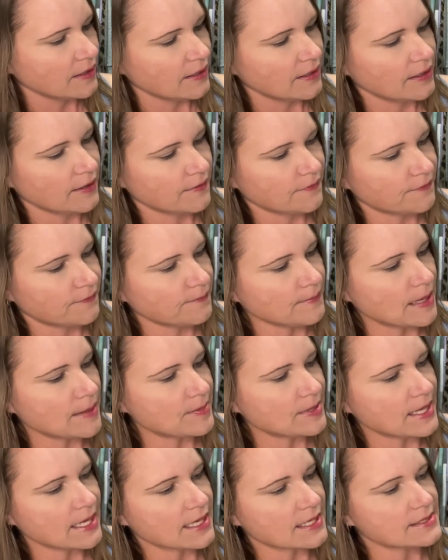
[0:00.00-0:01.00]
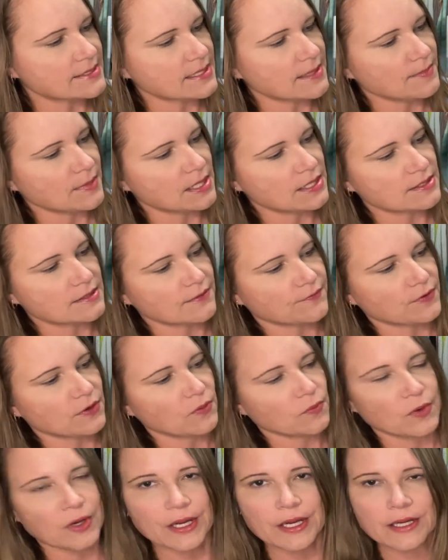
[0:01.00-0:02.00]
if maybe they can send me a
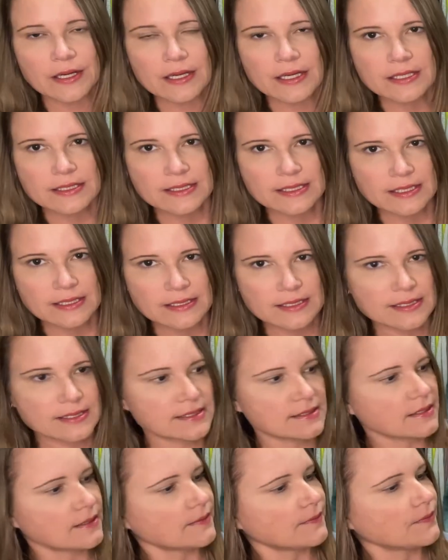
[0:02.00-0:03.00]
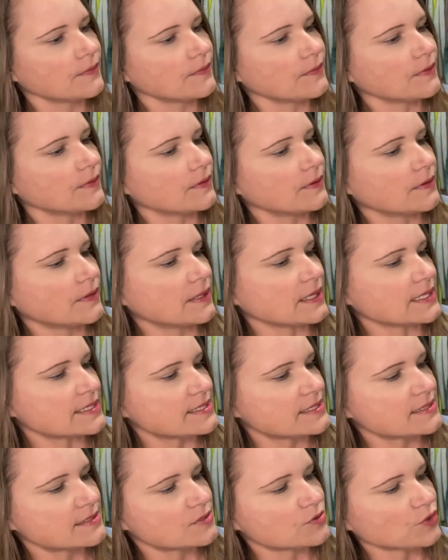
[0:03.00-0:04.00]
different one, since this
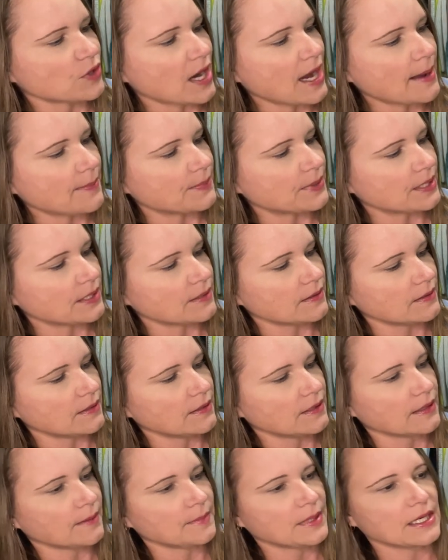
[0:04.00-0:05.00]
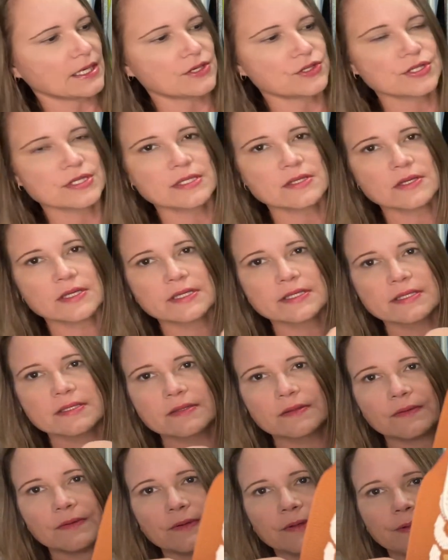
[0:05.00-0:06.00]
strap, it, I mean, it just looks,
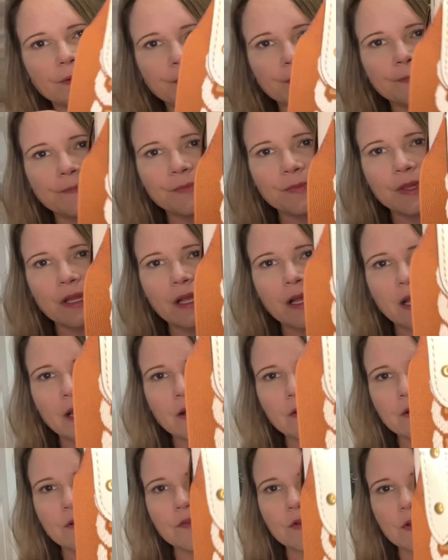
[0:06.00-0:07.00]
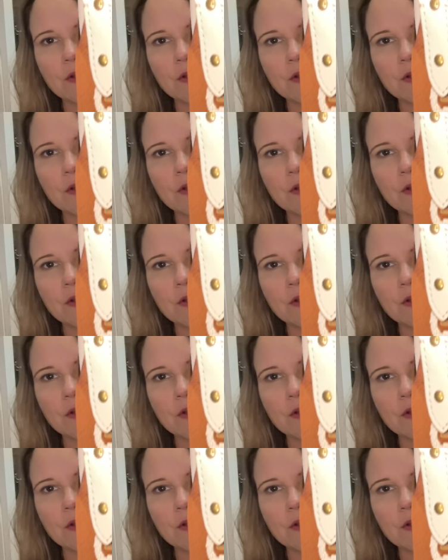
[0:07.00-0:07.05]
I don't even